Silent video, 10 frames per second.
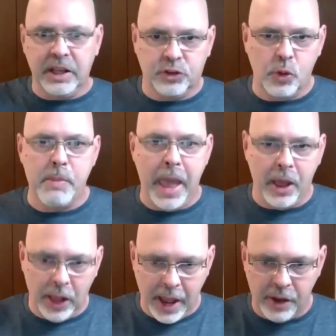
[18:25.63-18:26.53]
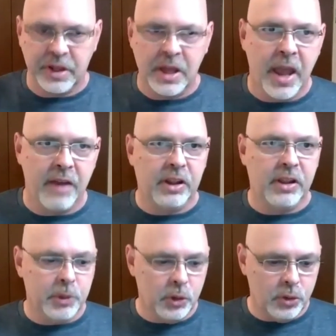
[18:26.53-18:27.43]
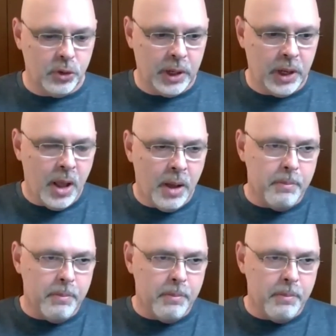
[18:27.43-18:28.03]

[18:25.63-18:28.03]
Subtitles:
it to a mail house, having them do it.